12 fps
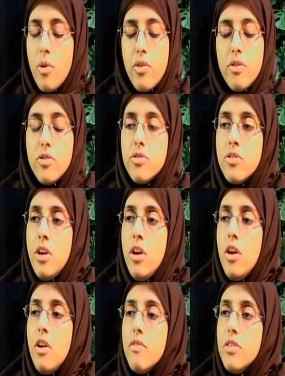whether it's
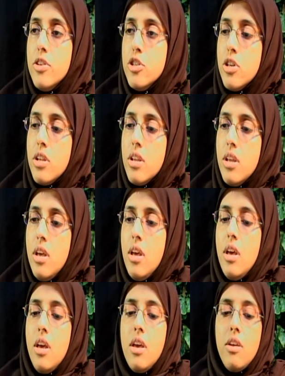religion,
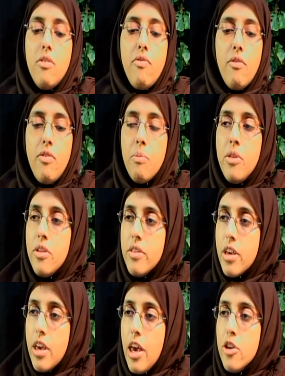familial
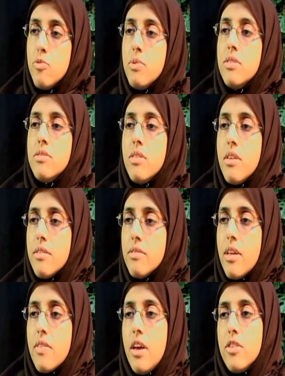engagements and things
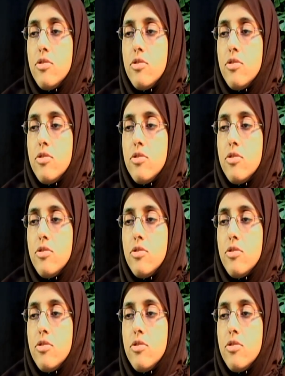like that.